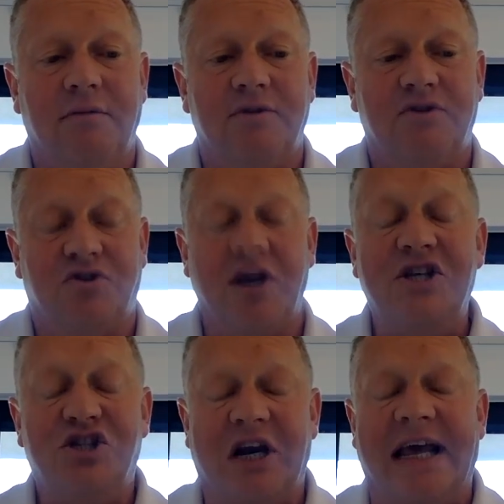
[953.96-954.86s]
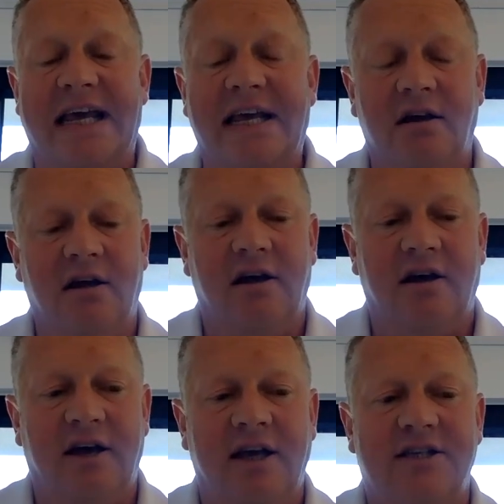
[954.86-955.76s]
strangely,
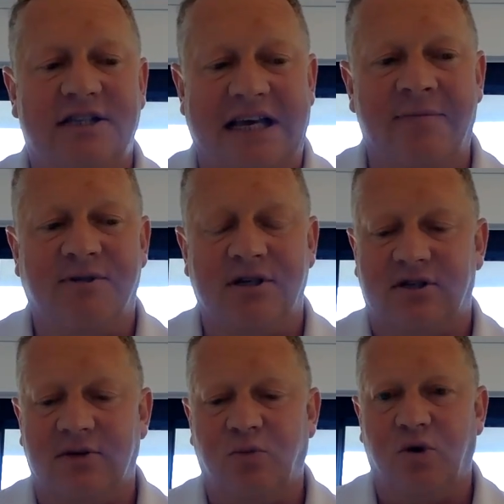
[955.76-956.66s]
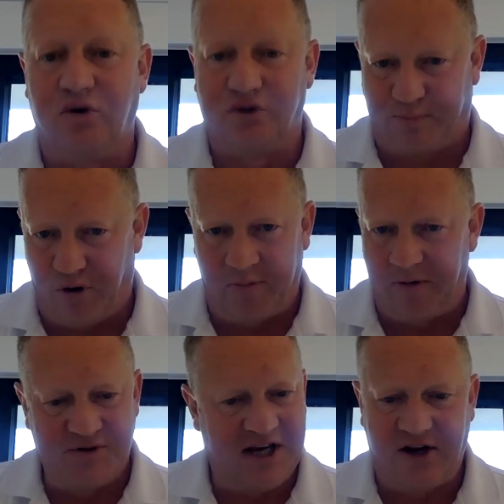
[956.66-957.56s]
it seems as the world's
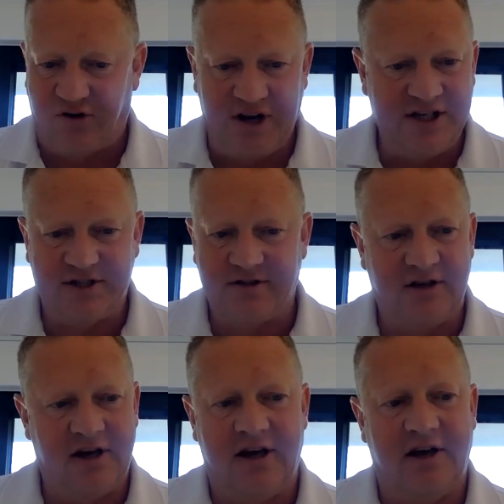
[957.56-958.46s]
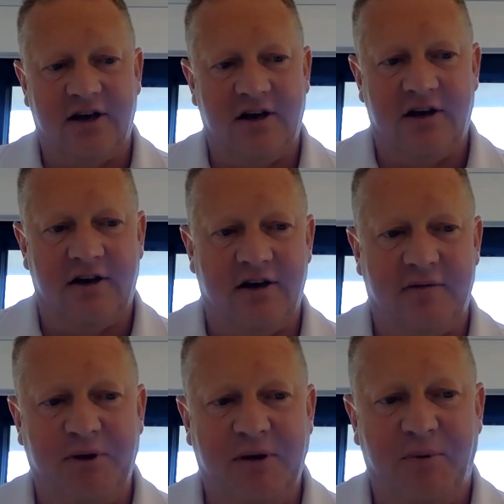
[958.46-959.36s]
problems increase,
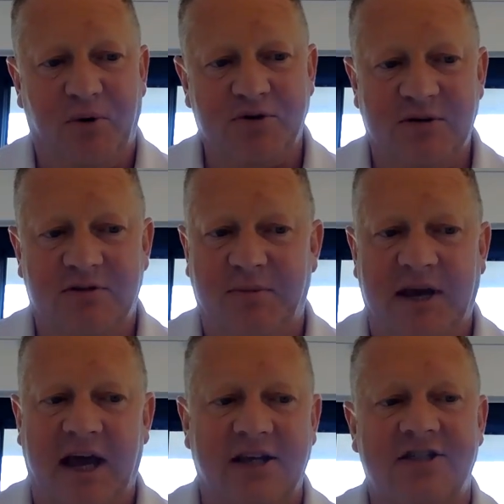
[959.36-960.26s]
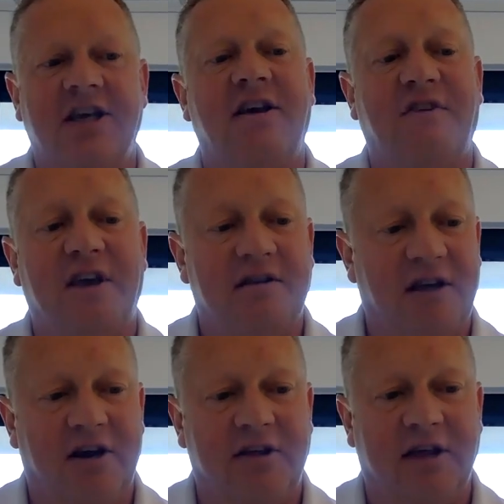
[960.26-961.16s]
people seem to be getting sick of it.
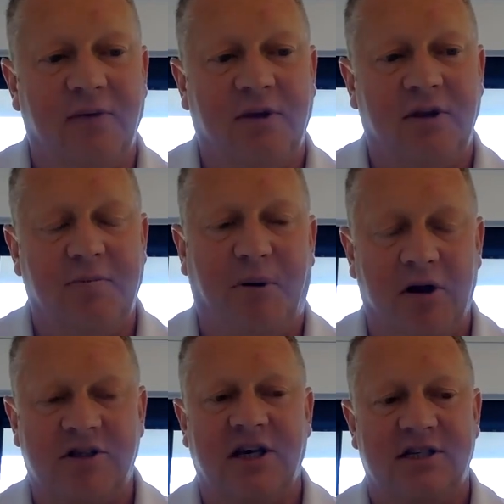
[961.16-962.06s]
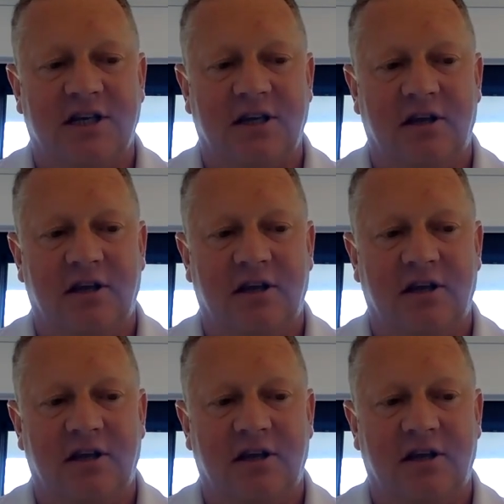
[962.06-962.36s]
And I think with the politics in